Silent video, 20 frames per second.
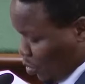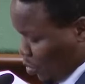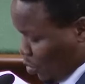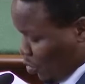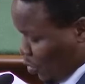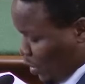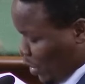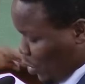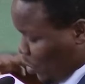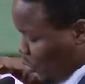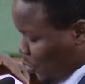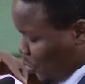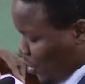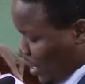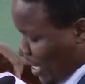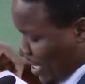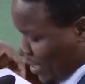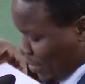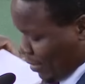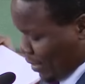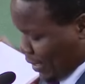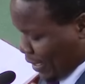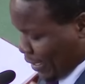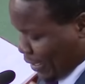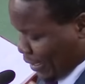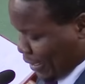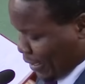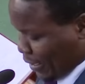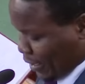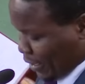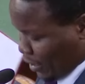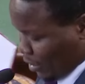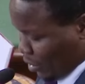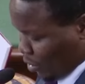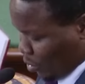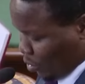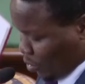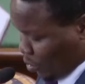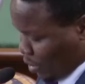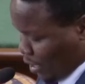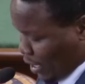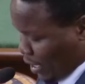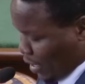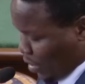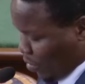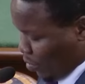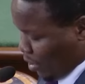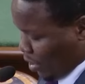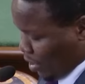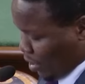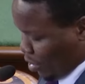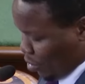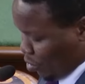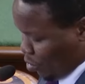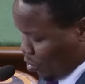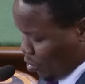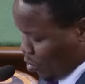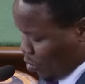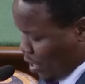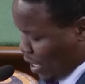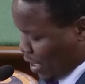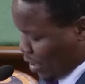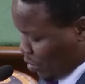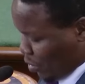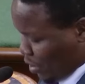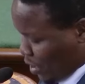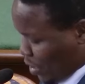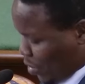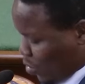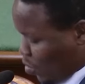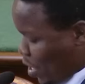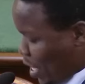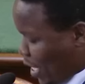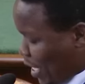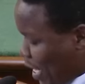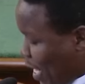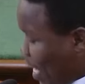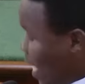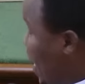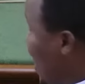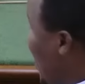which you can read together with Rule 121